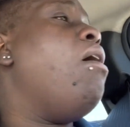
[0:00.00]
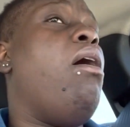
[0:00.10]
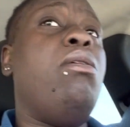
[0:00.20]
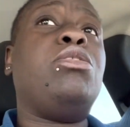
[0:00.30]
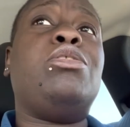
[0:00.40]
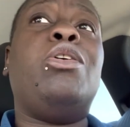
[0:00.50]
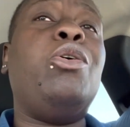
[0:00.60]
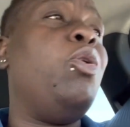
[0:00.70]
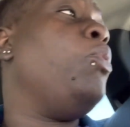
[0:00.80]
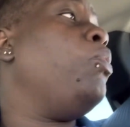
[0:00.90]

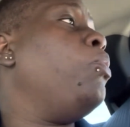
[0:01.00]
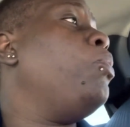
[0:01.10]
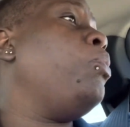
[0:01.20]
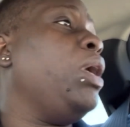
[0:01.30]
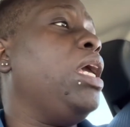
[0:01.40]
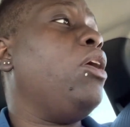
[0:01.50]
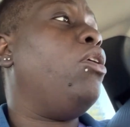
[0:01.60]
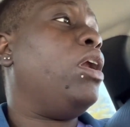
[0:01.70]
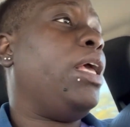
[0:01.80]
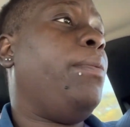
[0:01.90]
Also, we
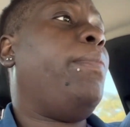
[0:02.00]
get